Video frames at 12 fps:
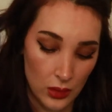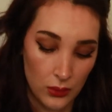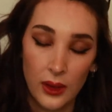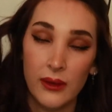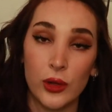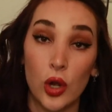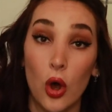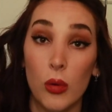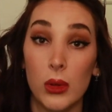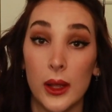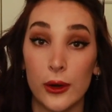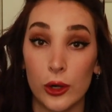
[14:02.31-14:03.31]
don't have a
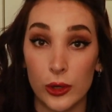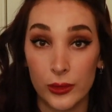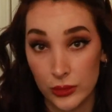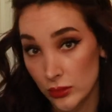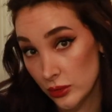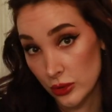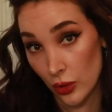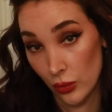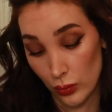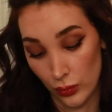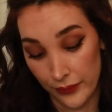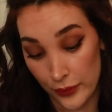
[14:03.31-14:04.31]
gallbladder.
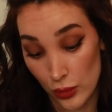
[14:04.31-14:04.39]
So if